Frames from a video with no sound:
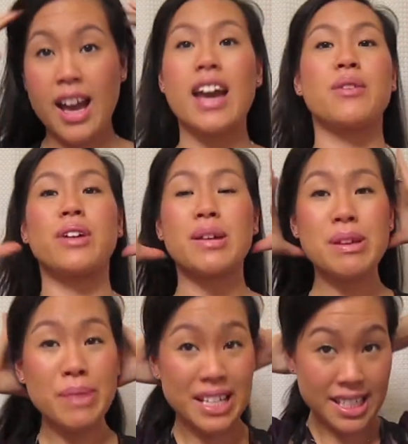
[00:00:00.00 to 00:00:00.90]
And what I
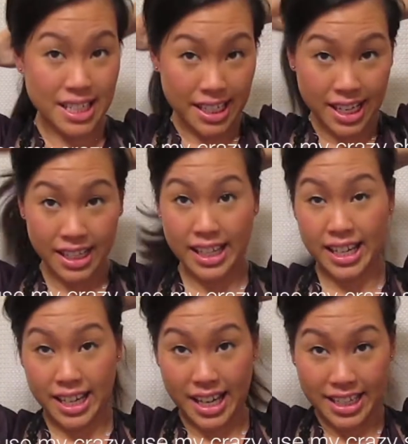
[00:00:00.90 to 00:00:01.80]
mean by sticking,
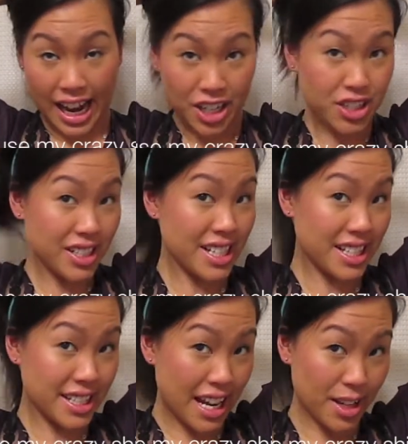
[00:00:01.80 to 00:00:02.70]
like, it actually
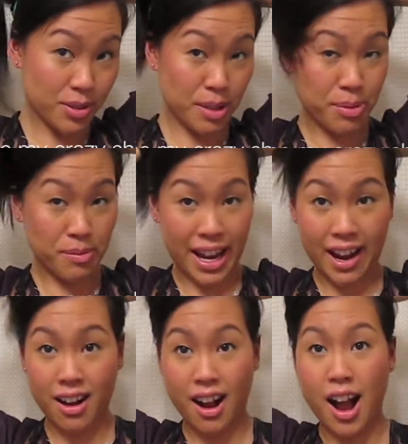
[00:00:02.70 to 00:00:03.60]
stays when I put my
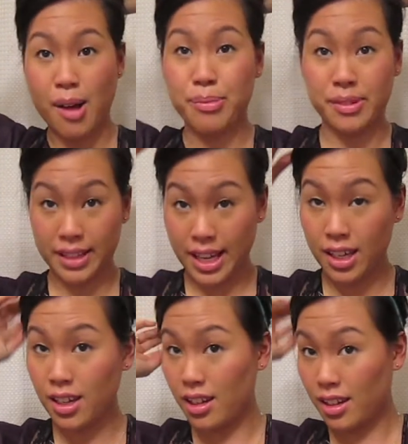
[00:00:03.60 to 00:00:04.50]
hair up.
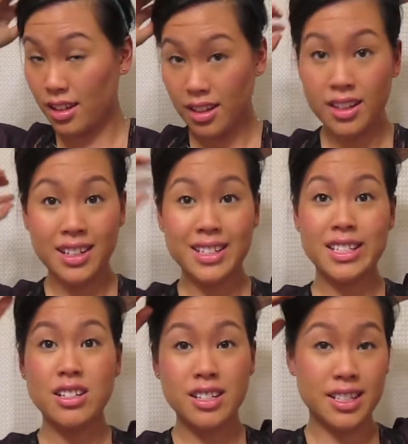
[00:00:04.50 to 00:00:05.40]
Like,
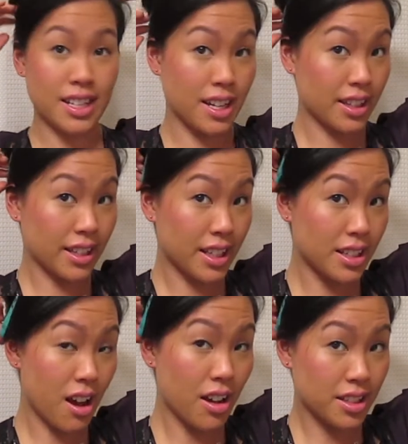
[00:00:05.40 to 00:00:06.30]
seriously, like,
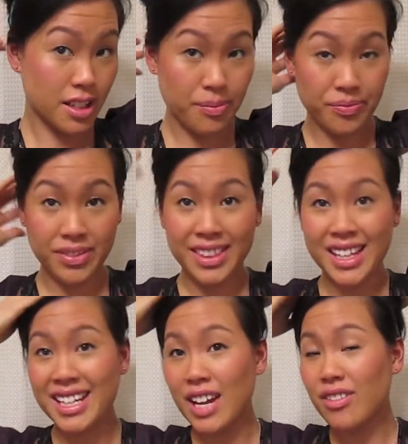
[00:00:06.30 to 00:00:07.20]
that's awesome.
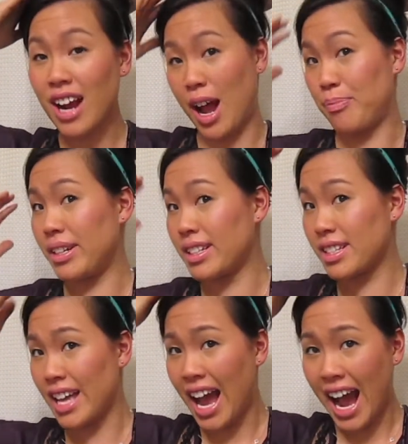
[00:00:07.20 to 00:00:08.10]
That never
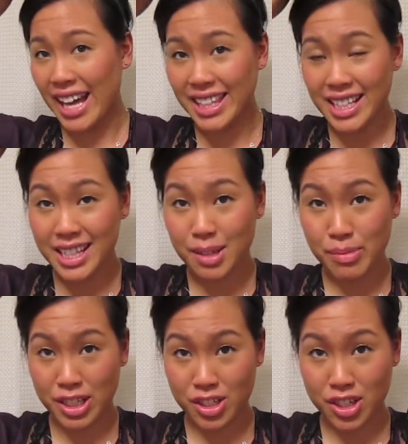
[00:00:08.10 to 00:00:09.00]
happens. I think it's the
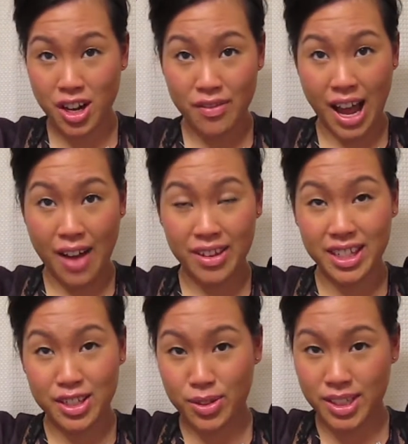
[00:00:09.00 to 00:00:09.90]
mixture of having
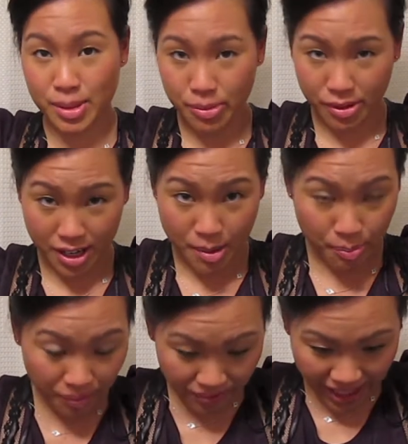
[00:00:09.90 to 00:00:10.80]
the no slip
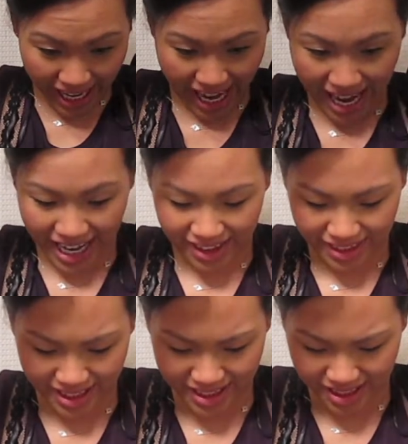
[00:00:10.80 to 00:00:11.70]
grip
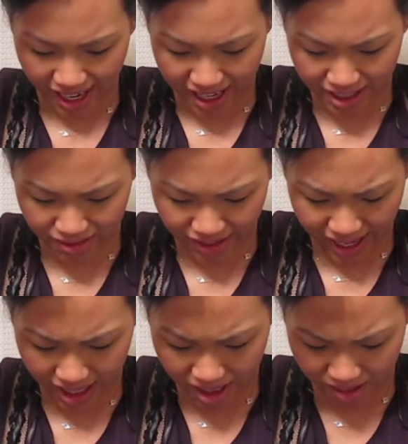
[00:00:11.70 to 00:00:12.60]
and this kind of like